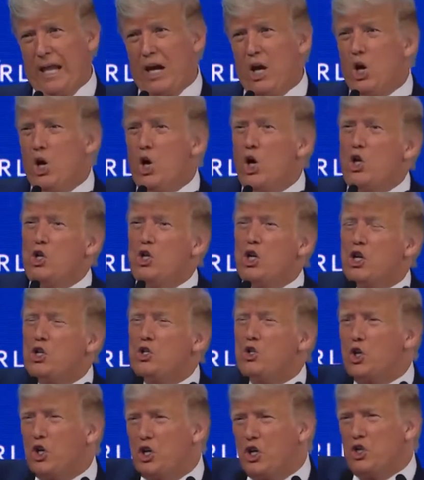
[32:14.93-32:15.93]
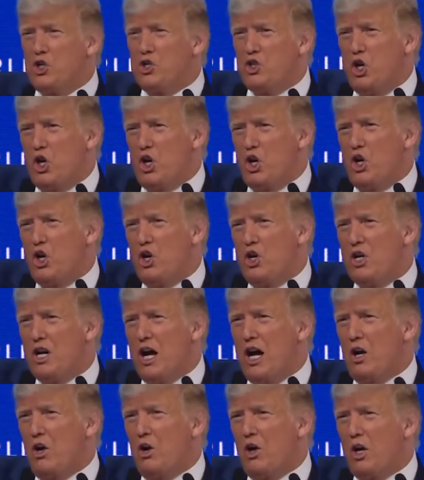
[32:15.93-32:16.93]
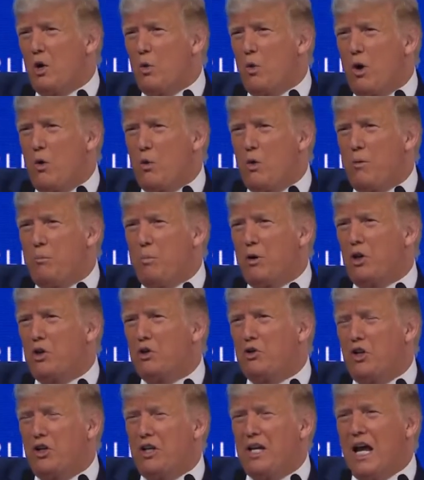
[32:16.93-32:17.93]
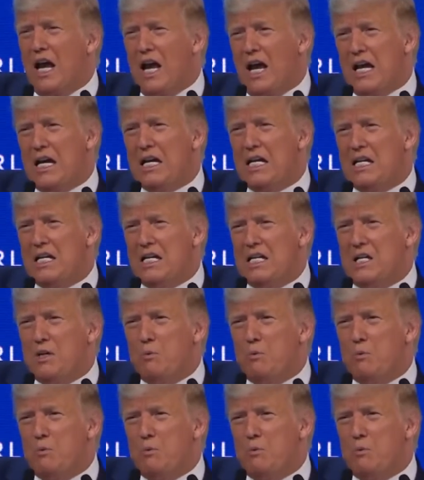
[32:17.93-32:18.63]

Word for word: They urge us to consider not only what we build today,